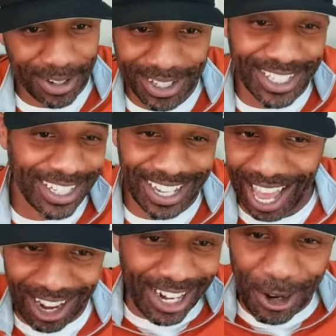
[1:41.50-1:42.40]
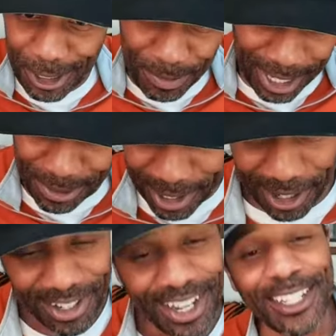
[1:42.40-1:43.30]
CJ's like, all I know is Big
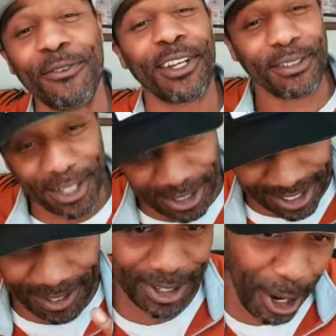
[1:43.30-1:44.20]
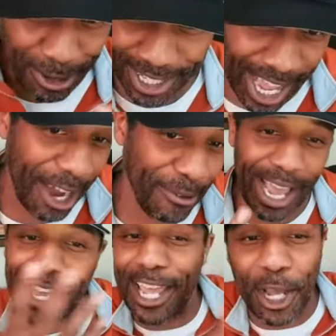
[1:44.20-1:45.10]
Twelve. So for, so for coach and I,
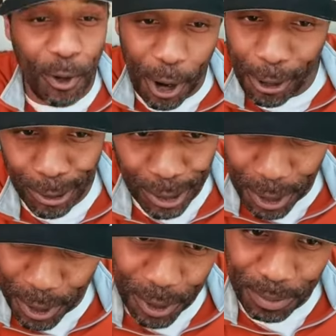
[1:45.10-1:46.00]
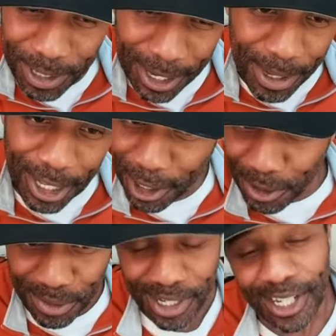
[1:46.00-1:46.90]
I can't go old school
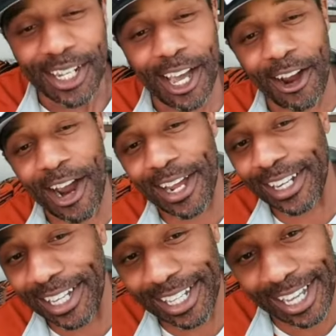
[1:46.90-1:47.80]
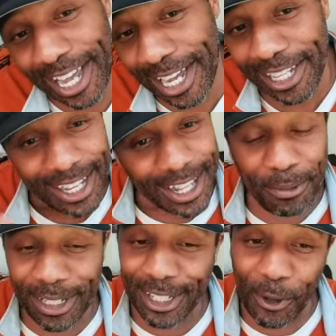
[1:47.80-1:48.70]
DBU. All right, uh, hey, that
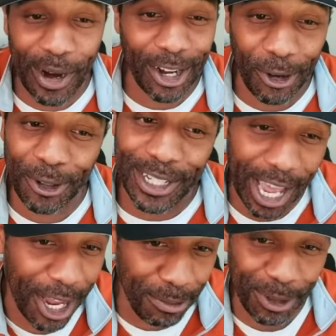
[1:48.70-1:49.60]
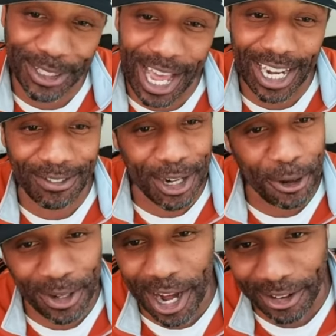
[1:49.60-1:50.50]
means the great Earl Campbell's not even
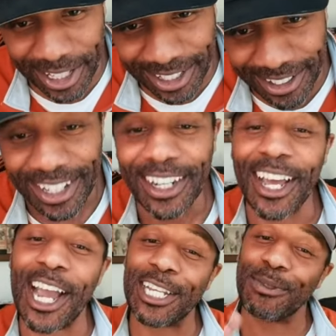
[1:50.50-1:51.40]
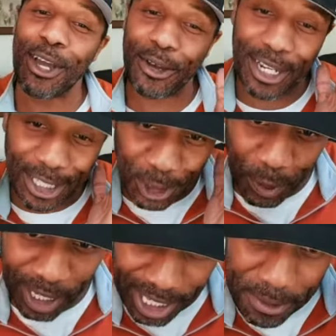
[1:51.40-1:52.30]
on there either. Uh, we're talking that
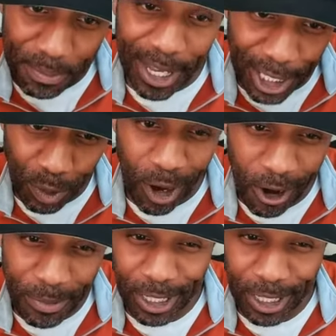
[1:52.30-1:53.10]
strictly Big 12.